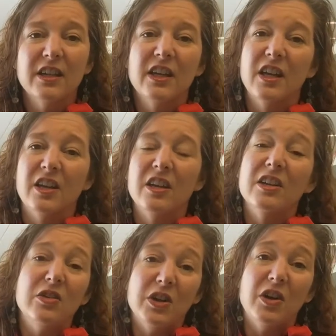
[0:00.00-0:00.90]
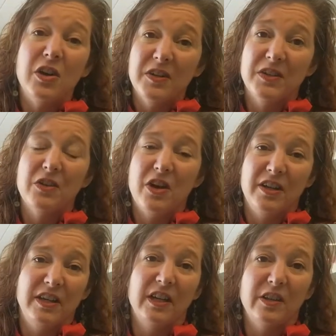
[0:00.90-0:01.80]
and you can also
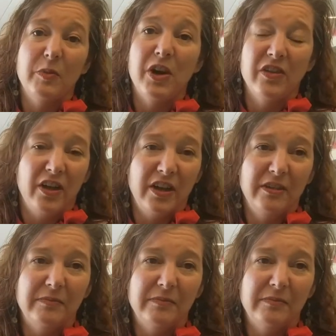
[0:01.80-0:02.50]
contact them online.